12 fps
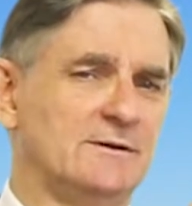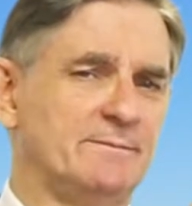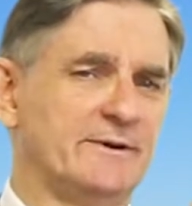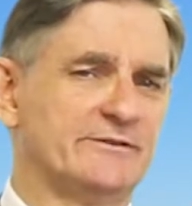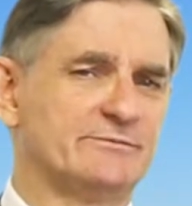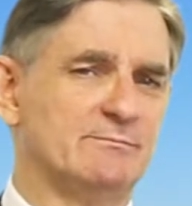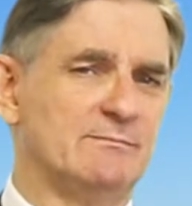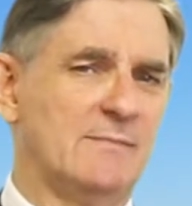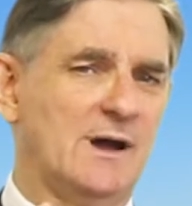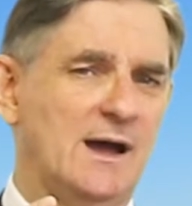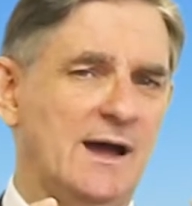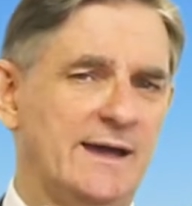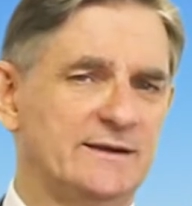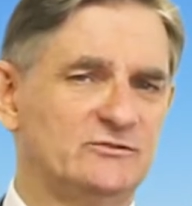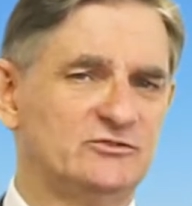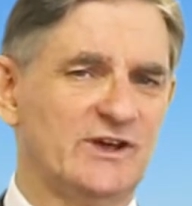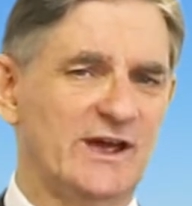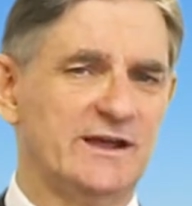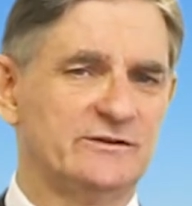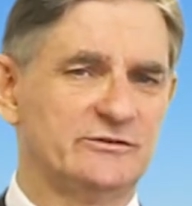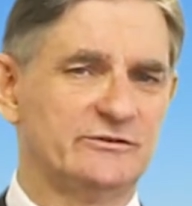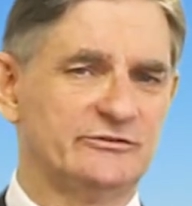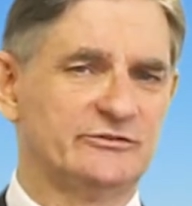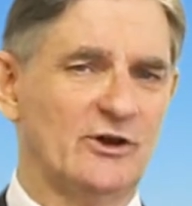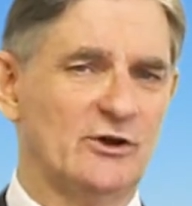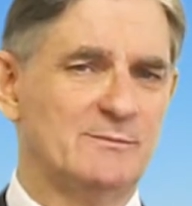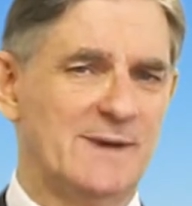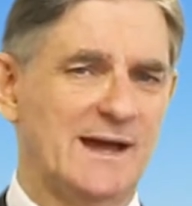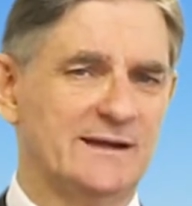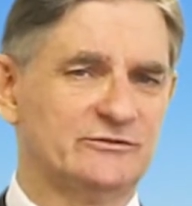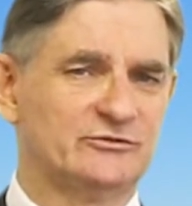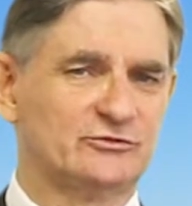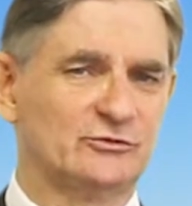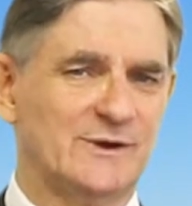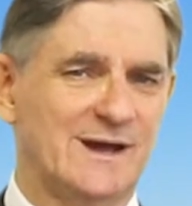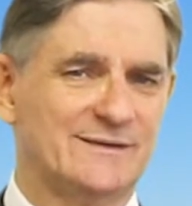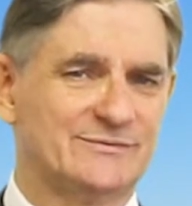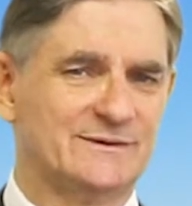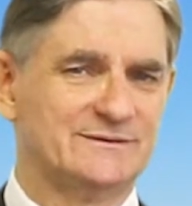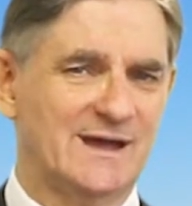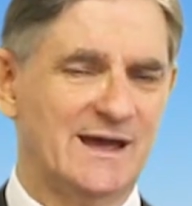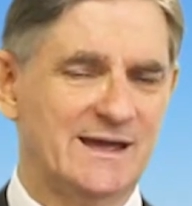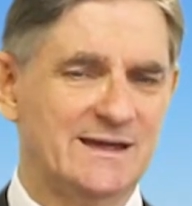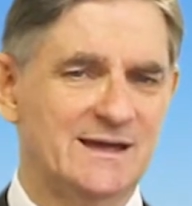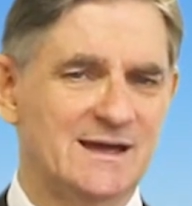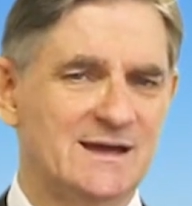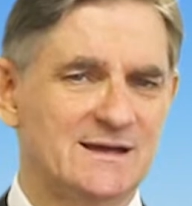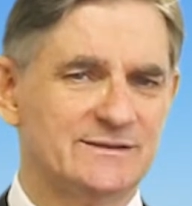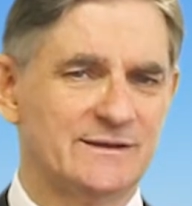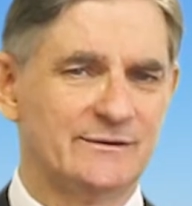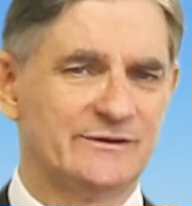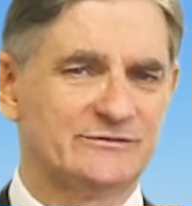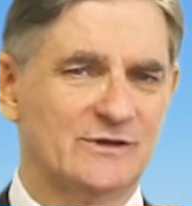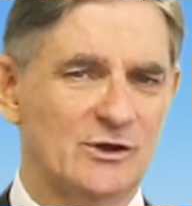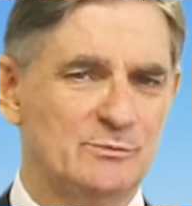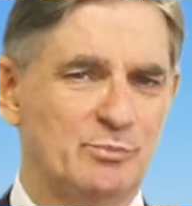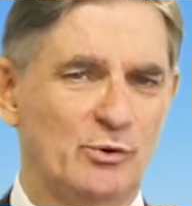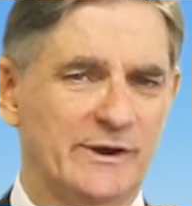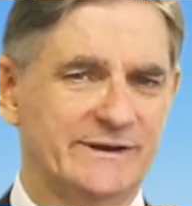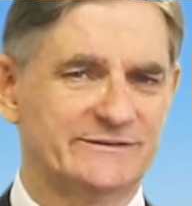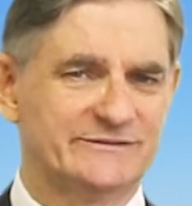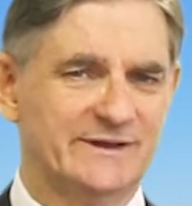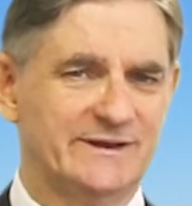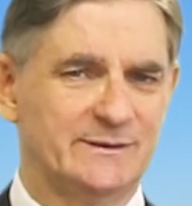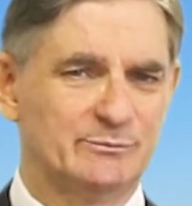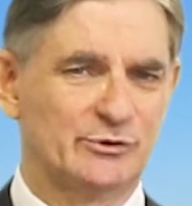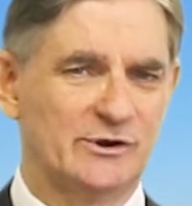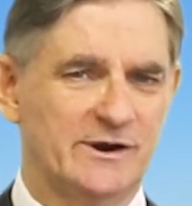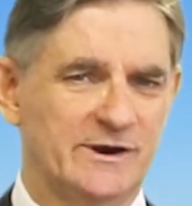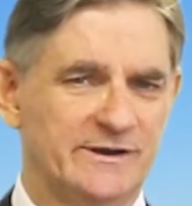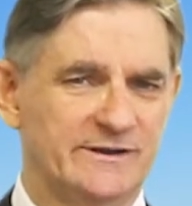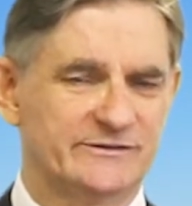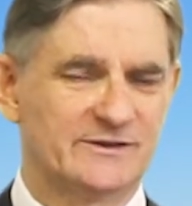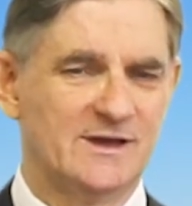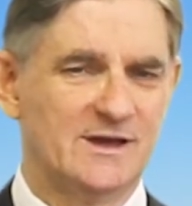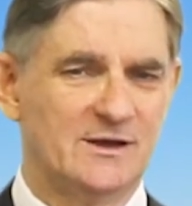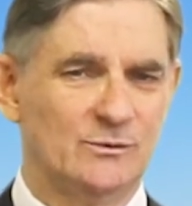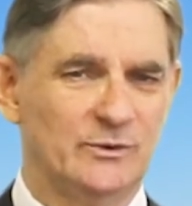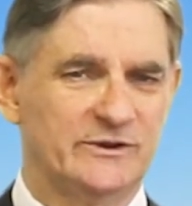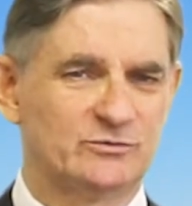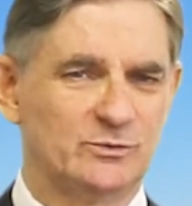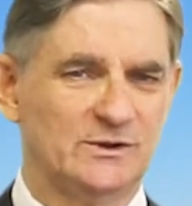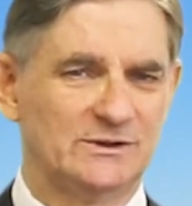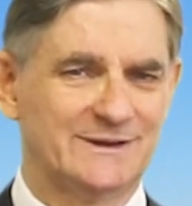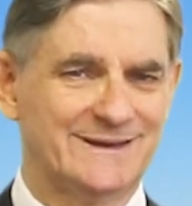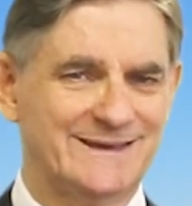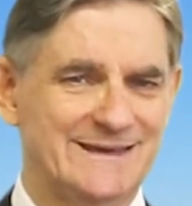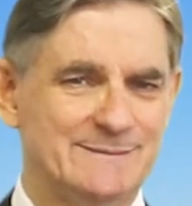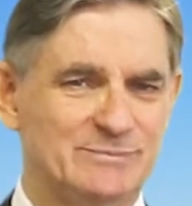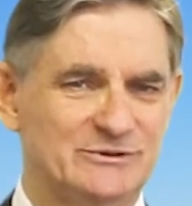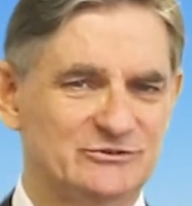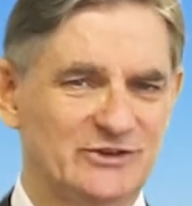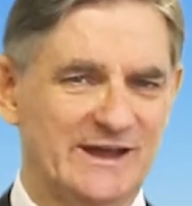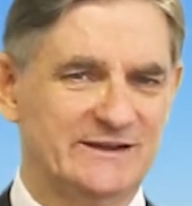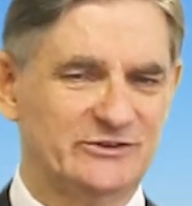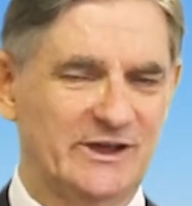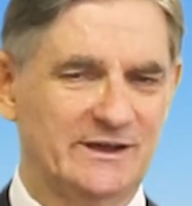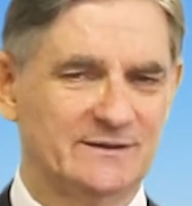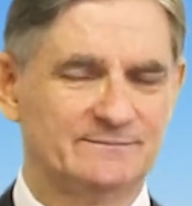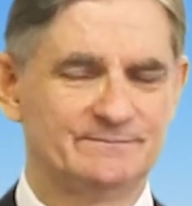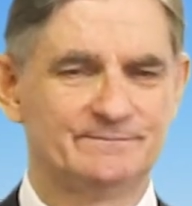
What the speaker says: because mine changes so much throughout the day, there is no point setting priorities, which will keep changing.